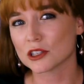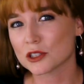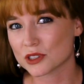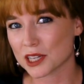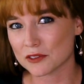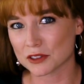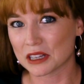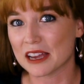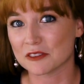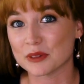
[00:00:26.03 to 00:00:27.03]
also saved
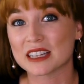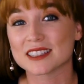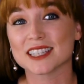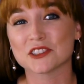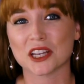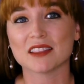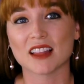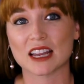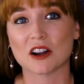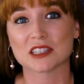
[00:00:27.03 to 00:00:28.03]
life because they shed
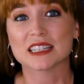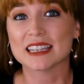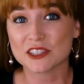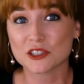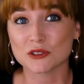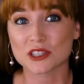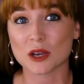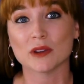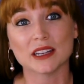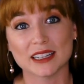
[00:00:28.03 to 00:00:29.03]
light onto issues
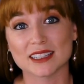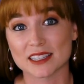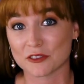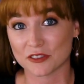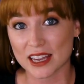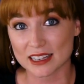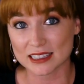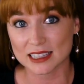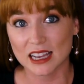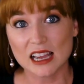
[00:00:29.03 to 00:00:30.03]
that we needed to
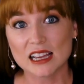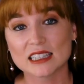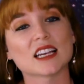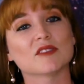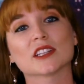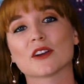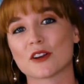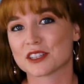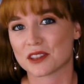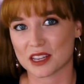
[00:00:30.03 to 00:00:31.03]
fix. Definitely
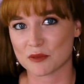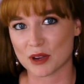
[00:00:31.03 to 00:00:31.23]
hard to think